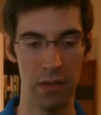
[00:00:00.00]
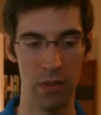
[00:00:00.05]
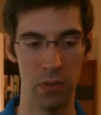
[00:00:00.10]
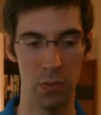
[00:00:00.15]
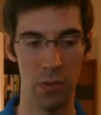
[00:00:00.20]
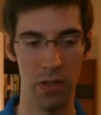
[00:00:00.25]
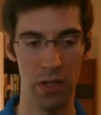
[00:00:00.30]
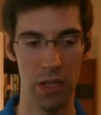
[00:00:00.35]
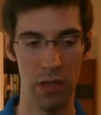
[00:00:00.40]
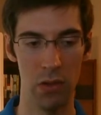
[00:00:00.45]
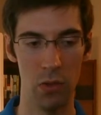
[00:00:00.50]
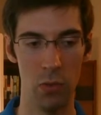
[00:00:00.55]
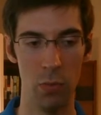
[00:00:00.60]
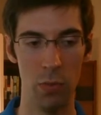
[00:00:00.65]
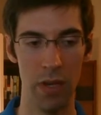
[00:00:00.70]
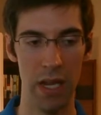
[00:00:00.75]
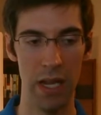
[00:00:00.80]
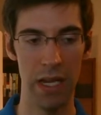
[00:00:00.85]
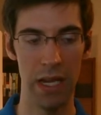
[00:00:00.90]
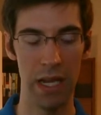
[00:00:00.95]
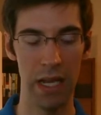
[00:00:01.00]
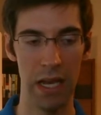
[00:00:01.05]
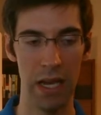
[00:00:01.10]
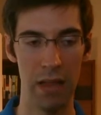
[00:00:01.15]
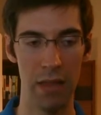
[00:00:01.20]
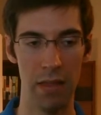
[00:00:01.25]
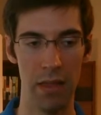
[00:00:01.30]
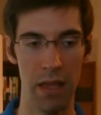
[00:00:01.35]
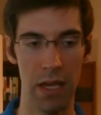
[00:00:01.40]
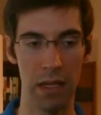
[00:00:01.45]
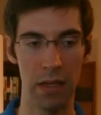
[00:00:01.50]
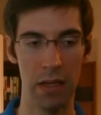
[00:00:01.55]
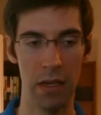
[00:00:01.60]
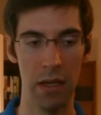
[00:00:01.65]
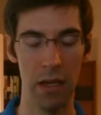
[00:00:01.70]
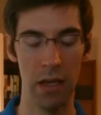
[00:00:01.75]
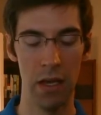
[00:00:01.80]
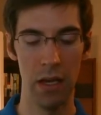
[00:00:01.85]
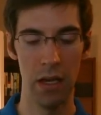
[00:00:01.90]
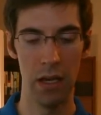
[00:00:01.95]
It's really illuminating, I think.
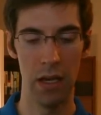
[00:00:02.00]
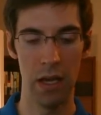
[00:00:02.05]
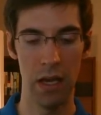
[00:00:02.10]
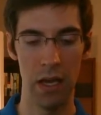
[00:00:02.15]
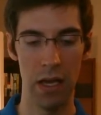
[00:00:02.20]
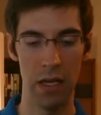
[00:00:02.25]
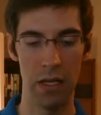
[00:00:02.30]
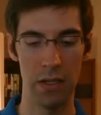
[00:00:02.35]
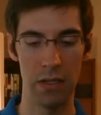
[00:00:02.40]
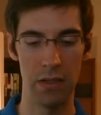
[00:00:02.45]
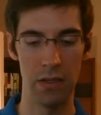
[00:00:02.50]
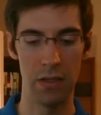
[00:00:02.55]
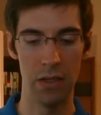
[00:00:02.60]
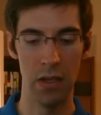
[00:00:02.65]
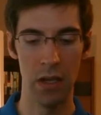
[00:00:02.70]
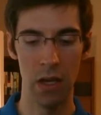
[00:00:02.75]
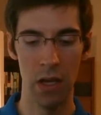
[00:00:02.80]
And